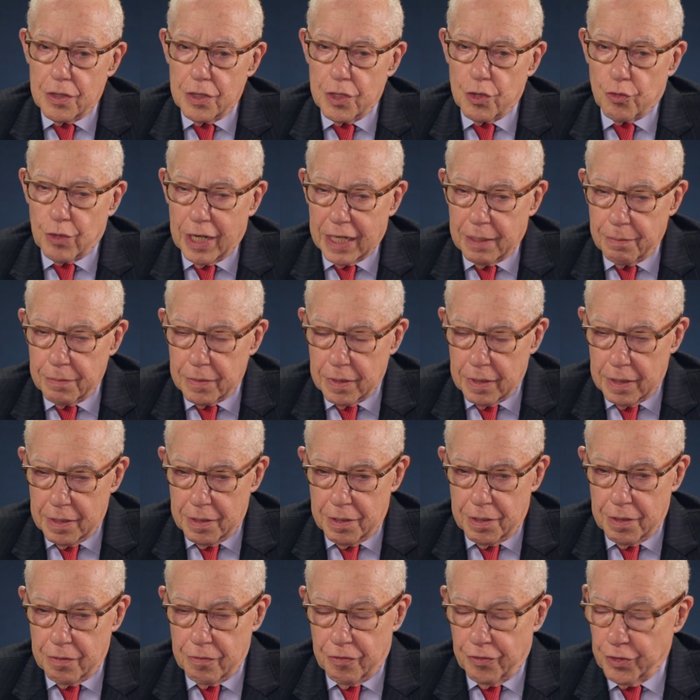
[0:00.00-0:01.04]
The rec-
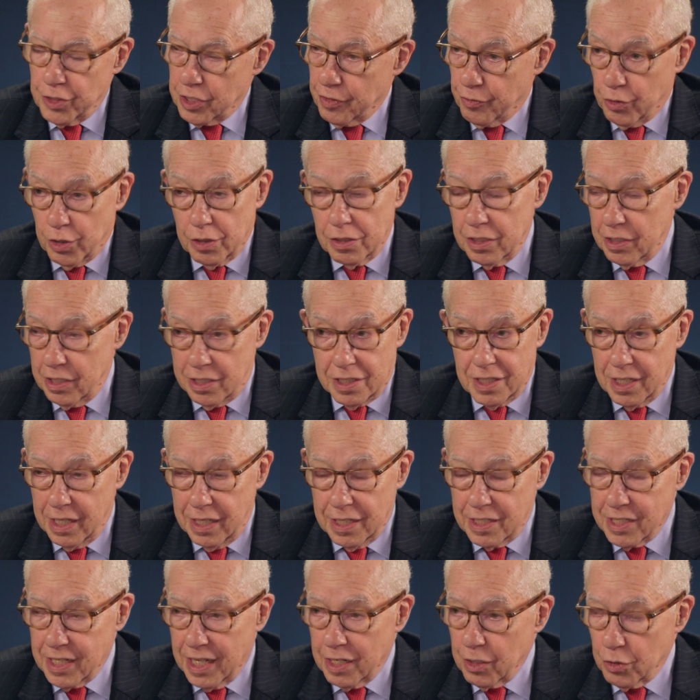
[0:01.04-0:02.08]
first of all, it's not,
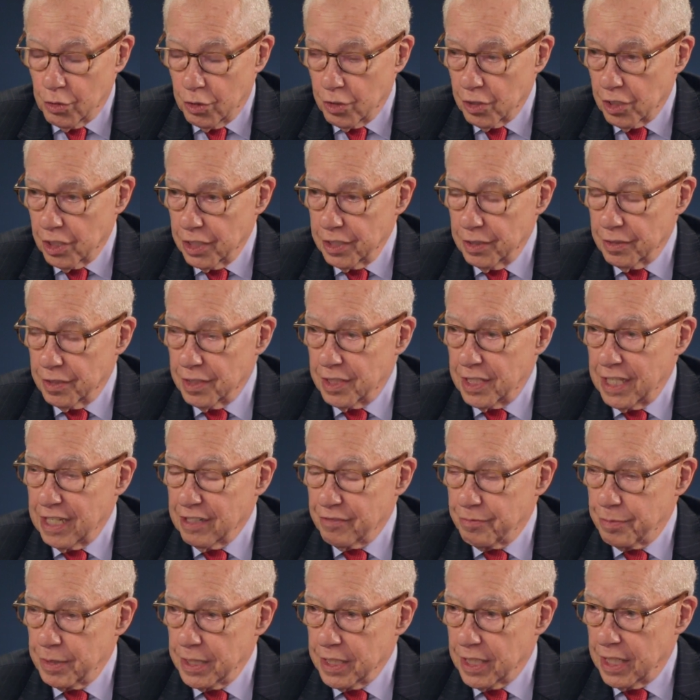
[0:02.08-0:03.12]
it's not, at all clear that the
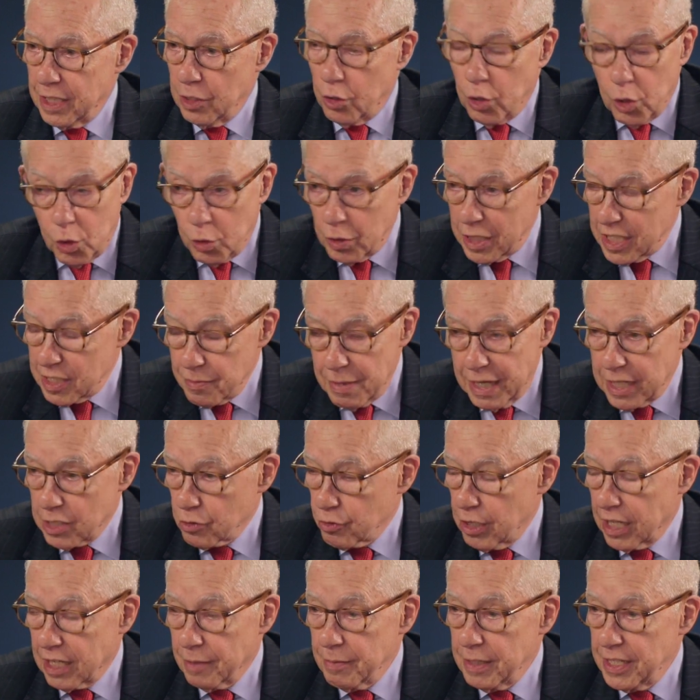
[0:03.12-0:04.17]
FBI always makes
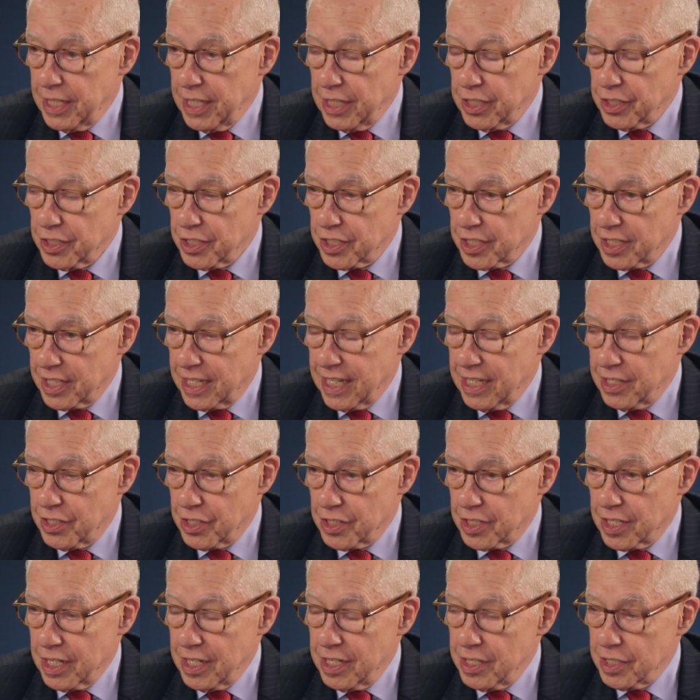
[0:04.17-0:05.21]
recommendations in
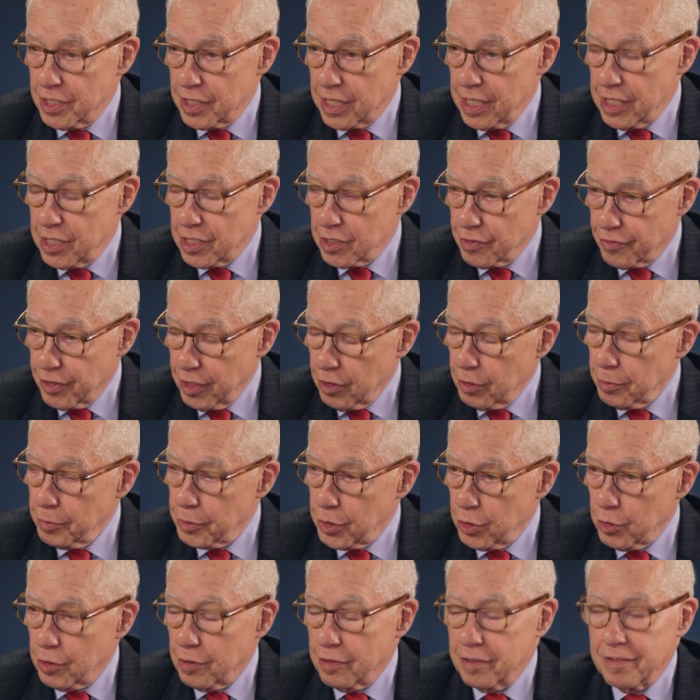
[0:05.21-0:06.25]
cases. It is, is the Federal
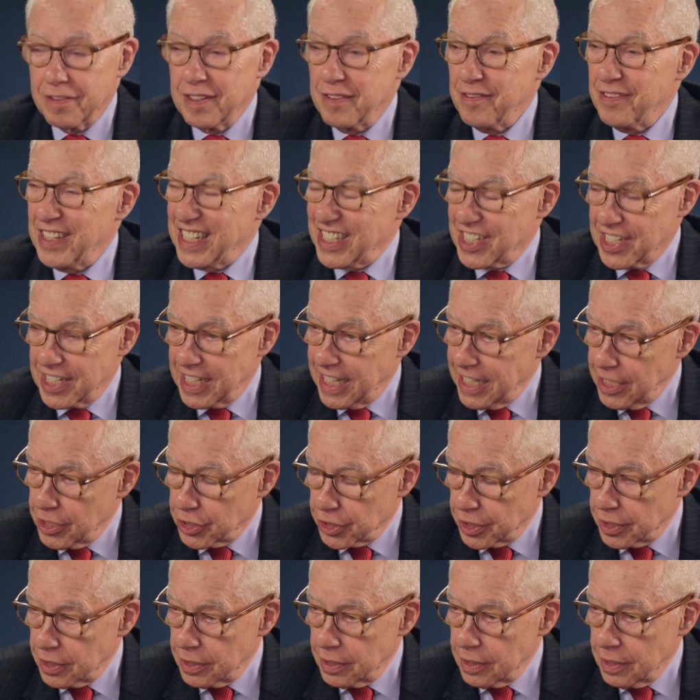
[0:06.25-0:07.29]
Bureau of
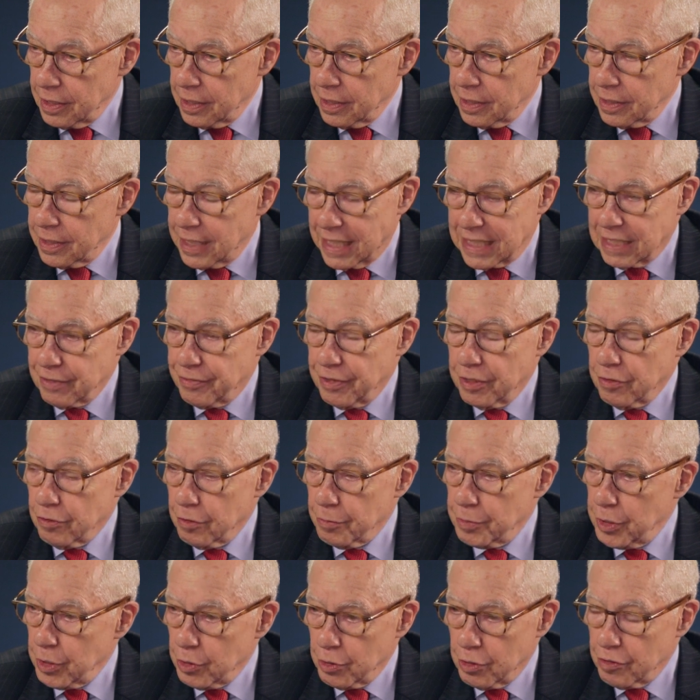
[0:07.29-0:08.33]
Investigation, not the
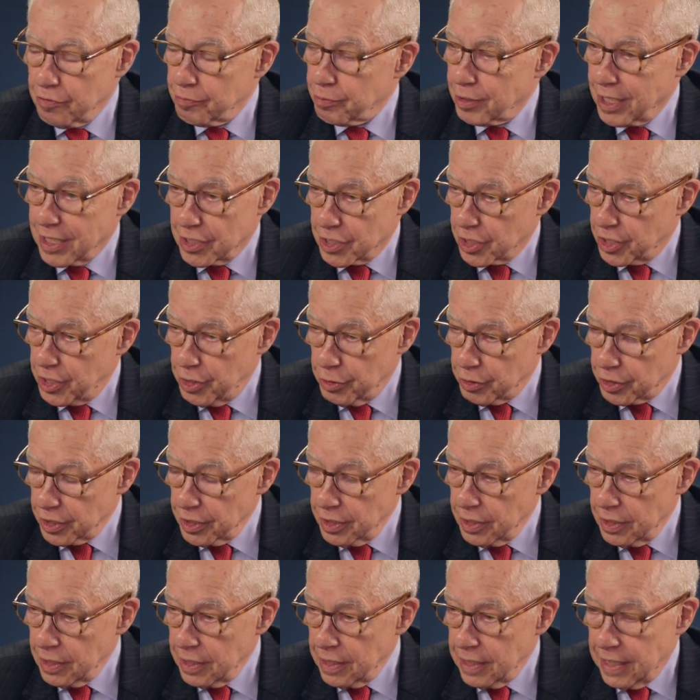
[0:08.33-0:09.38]
Federal Bureau of
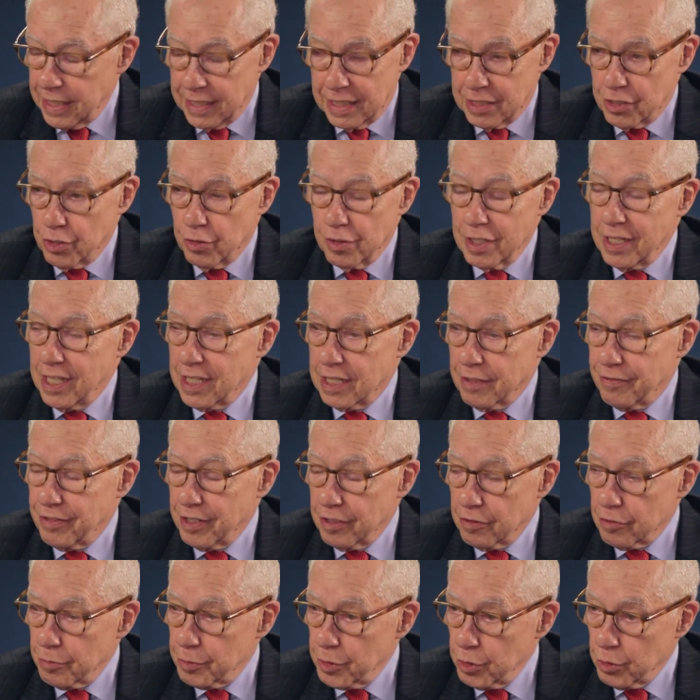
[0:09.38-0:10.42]
Prosecution, and that's certainly not the
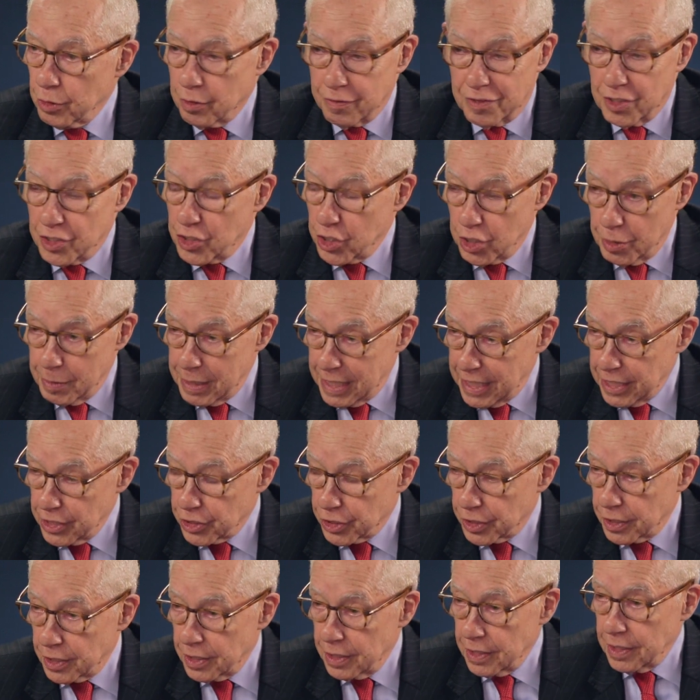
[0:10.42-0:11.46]
Federal Bureau of
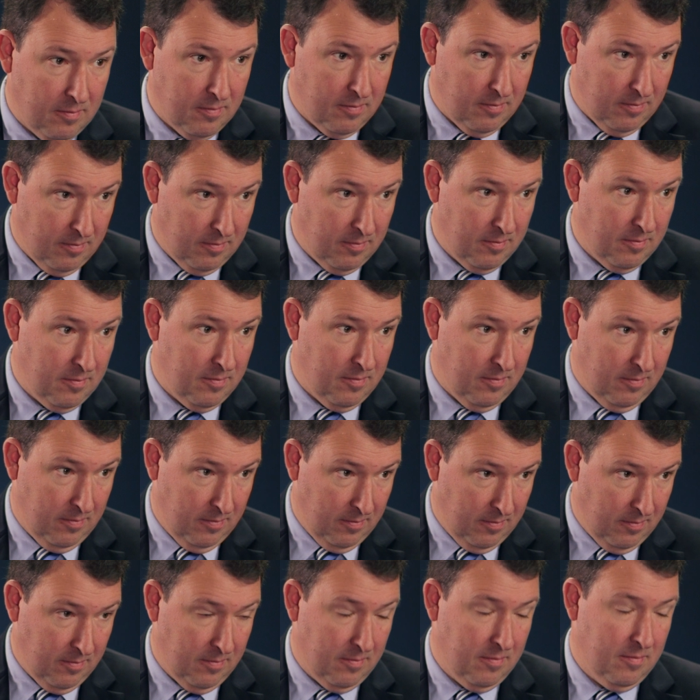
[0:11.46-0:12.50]
Determination.
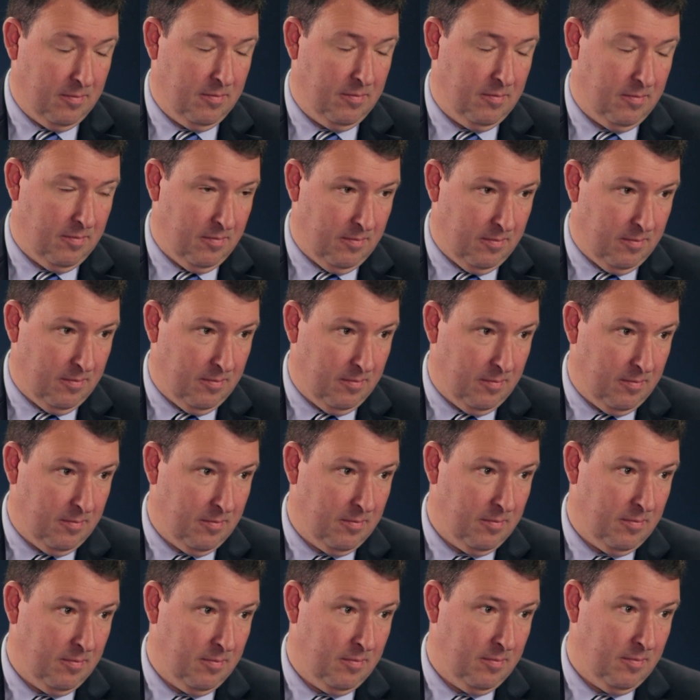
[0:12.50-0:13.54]
They
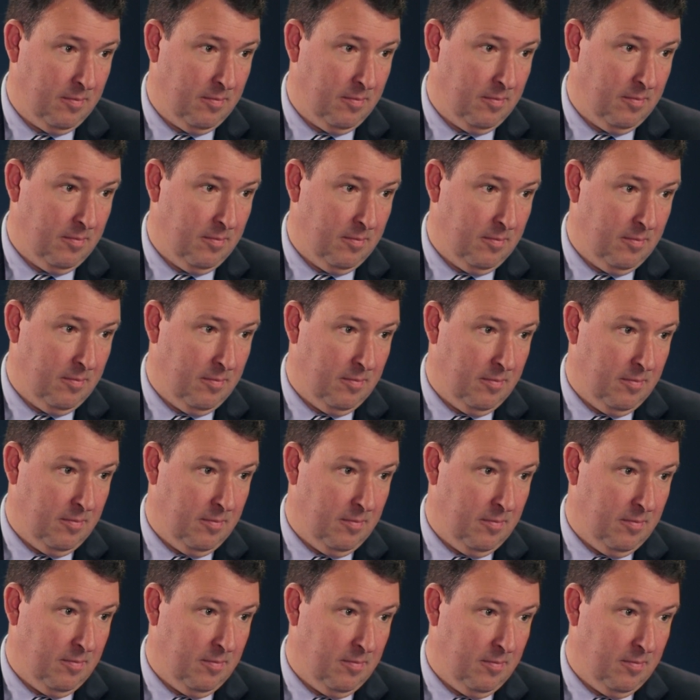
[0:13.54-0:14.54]
investigate, bring the facts to